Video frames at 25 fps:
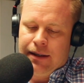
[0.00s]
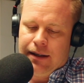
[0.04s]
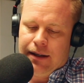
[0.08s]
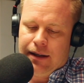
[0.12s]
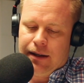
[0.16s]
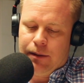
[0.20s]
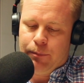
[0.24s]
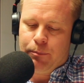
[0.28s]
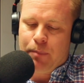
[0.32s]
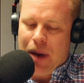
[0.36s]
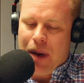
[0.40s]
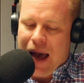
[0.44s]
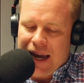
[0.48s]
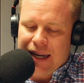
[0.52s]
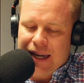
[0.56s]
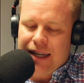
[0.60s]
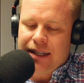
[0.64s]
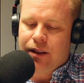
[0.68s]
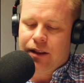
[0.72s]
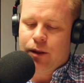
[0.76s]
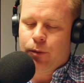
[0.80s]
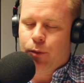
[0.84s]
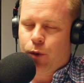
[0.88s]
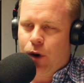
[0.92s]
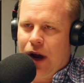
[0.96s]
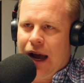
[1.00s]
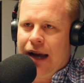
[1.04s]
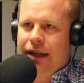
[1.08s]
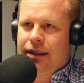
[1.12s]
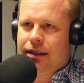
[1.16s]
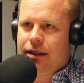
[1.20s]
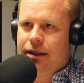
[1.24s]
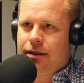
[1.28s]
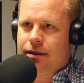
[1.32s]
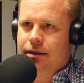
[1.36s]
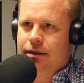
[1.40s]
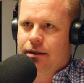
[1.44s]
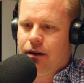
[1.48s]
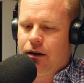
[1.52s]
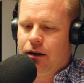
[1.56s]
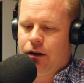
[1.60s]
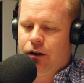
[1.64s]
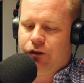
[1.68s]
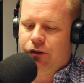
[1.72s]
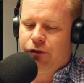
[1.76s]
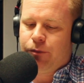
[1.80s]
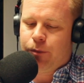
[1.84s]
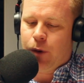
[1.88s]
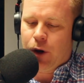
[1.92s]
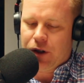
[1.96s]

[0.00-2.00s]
uh, back into the practice of